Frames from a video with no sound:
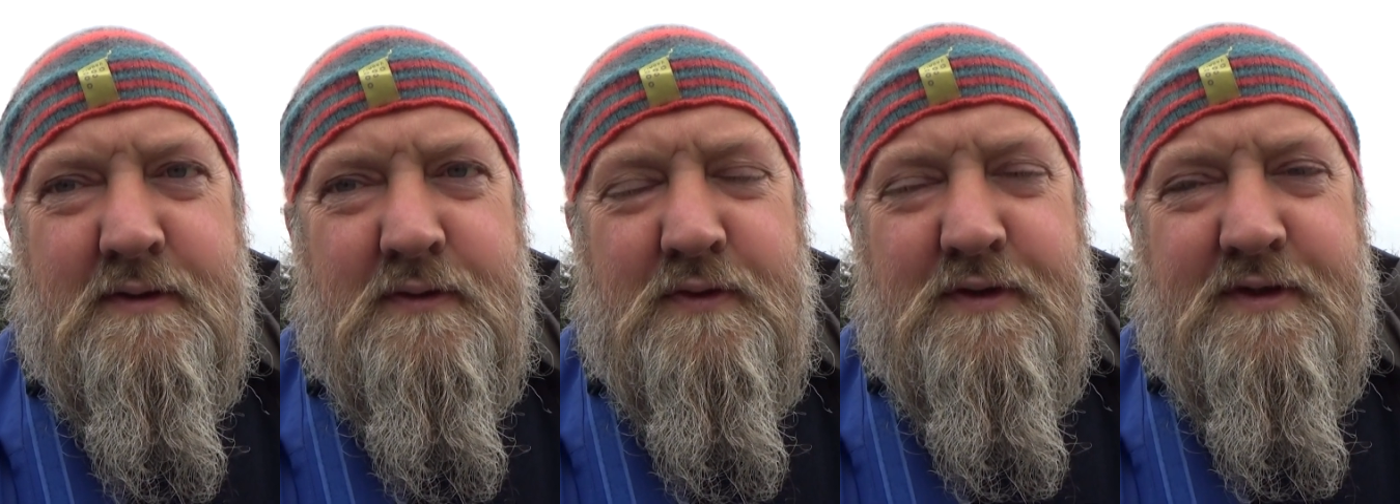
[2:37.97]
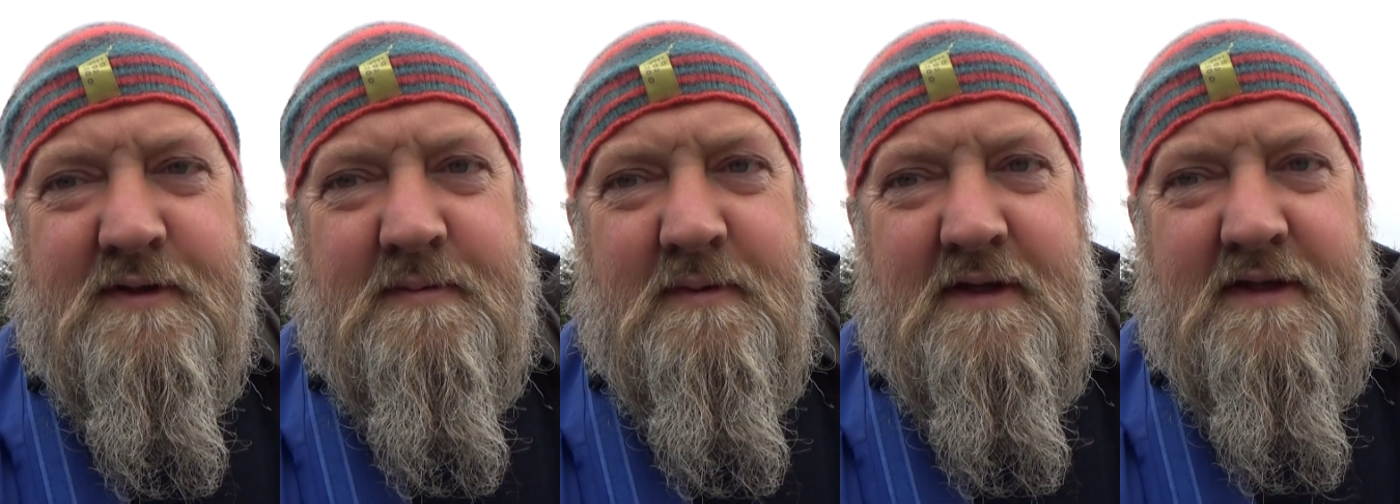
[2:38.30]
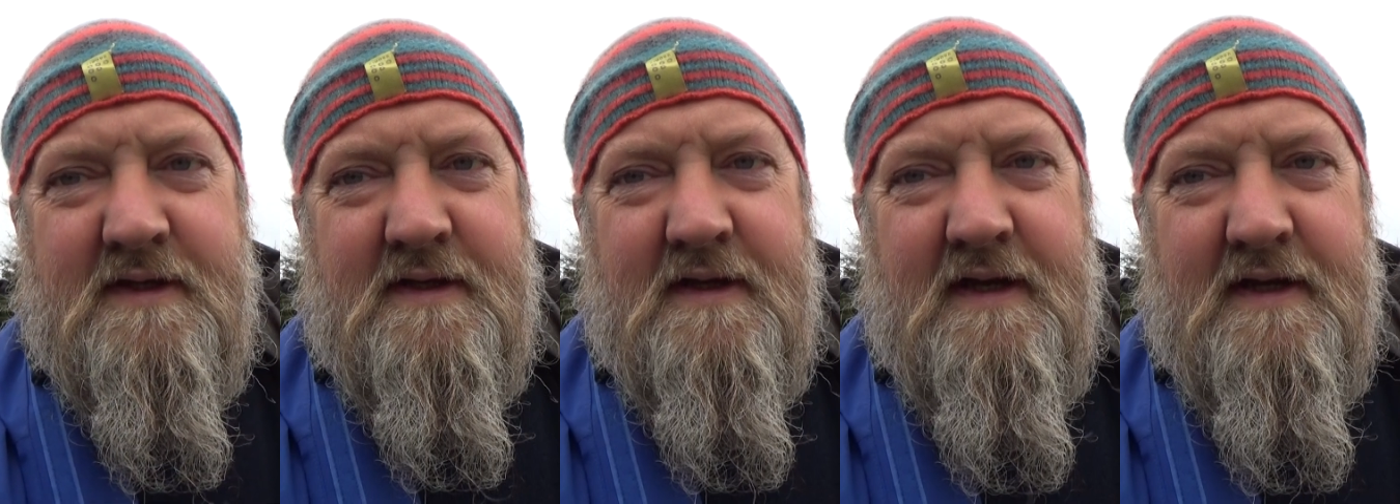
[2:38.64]
what's my
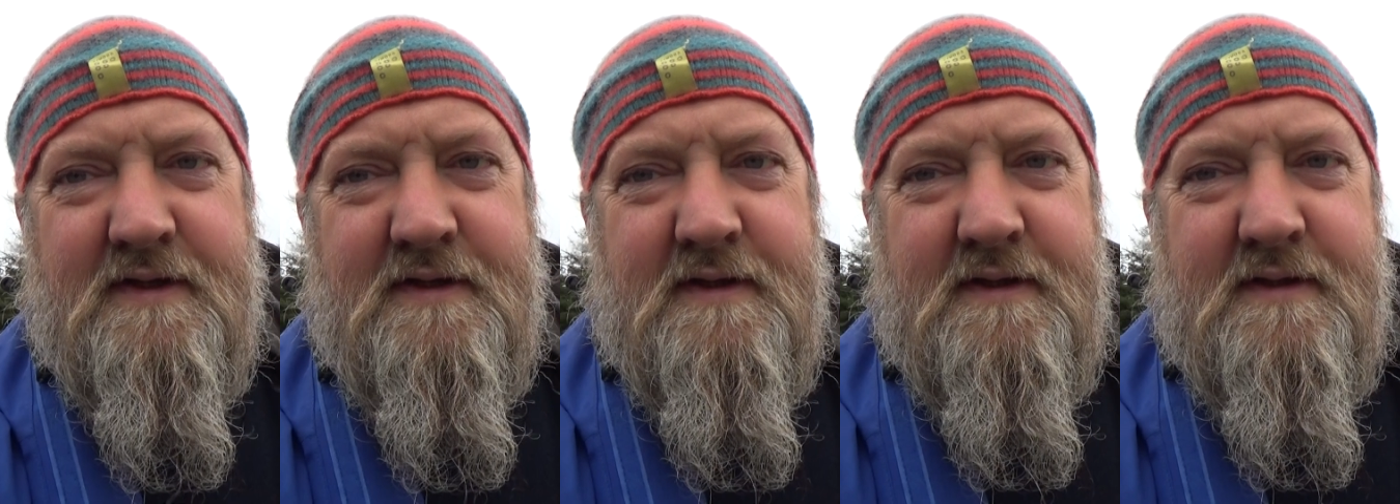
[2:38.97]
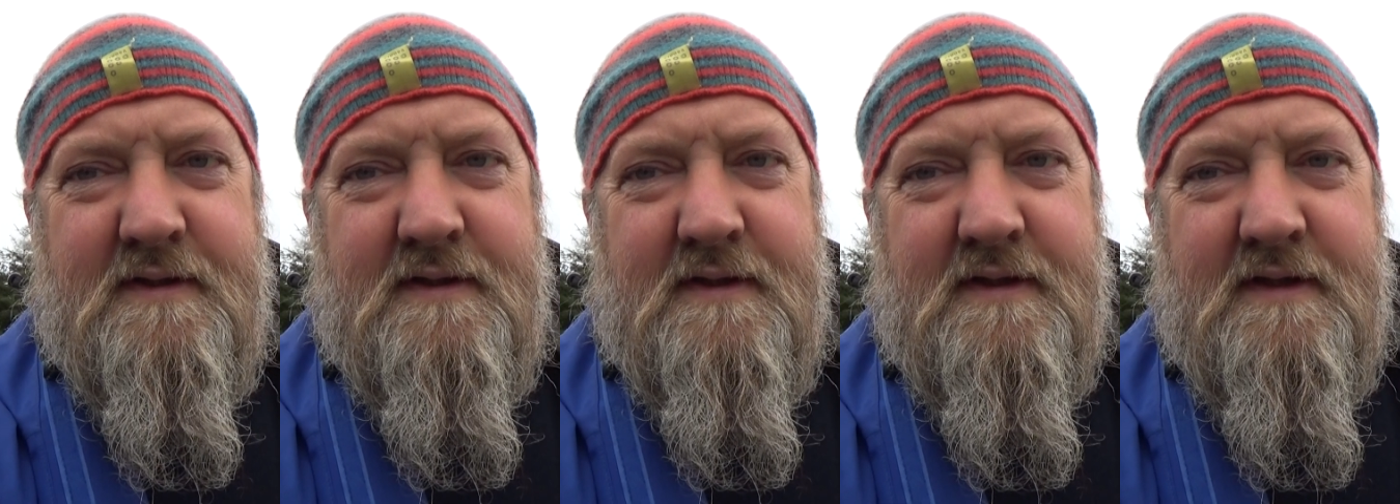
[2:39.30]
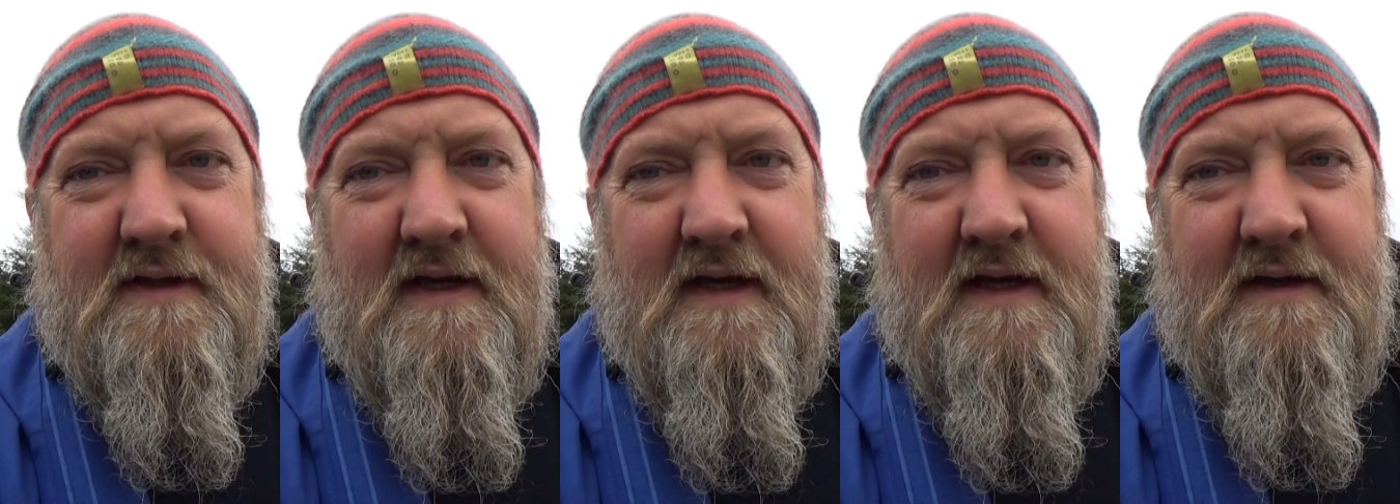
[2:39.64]
direction
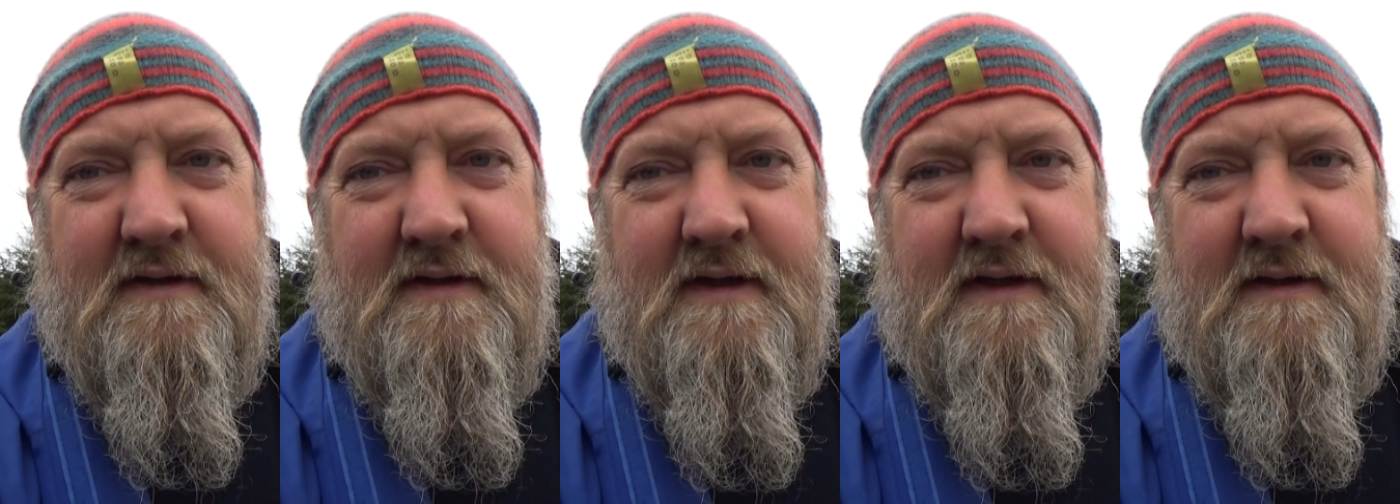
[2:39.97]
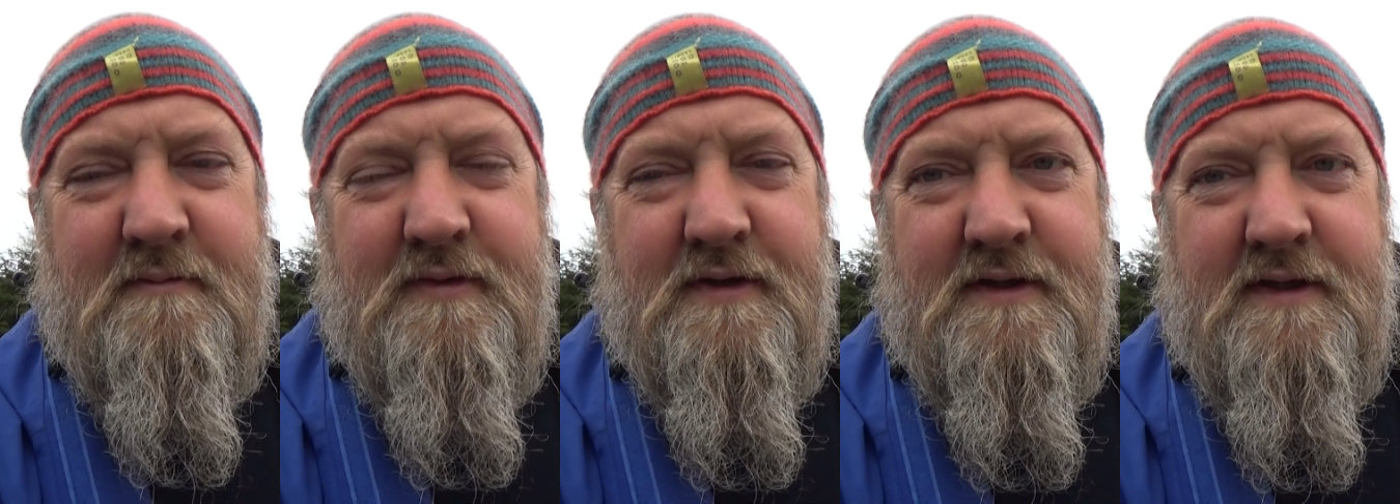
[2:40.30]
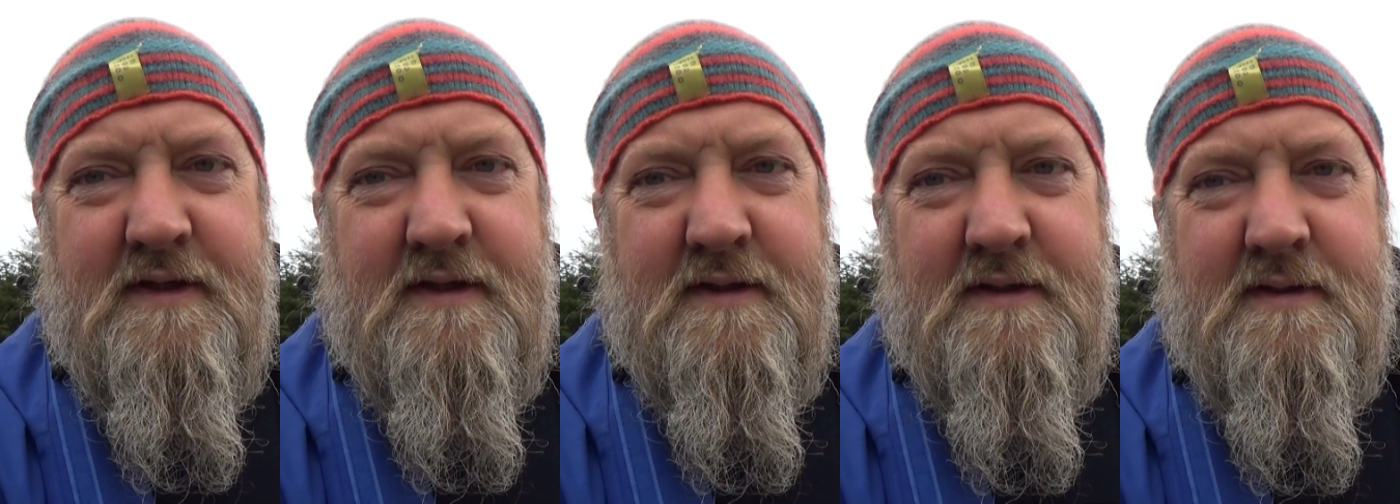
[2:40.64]
how do I embody
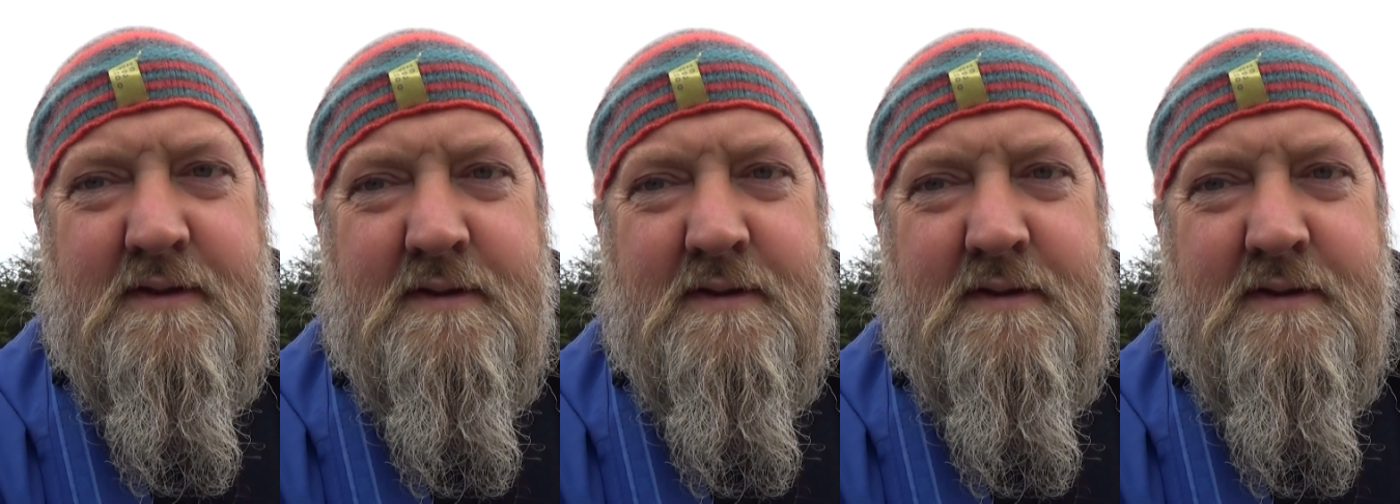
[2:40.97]
it?